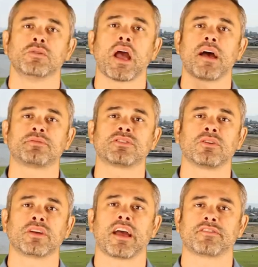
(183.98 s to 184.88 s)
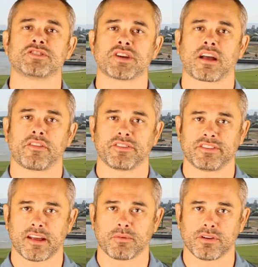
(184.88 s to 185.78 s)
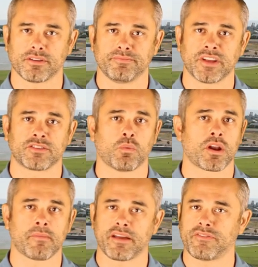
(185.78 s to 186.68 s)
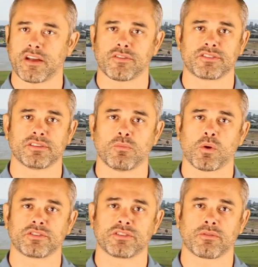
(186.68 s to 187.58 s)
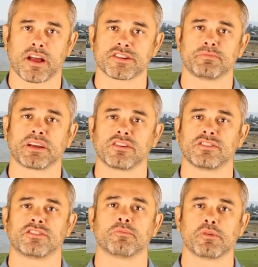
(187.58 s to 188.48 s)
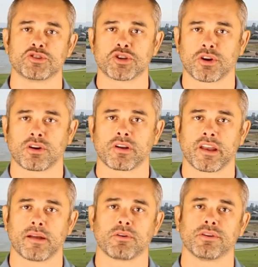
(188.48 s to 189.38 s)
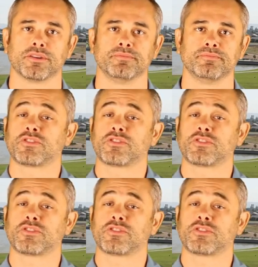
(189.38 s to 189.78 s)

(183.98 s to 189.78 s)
You absolutely have to check out this neighborhood. It's one of my favorites in Morrison Ranch because it's a mature neighborhood.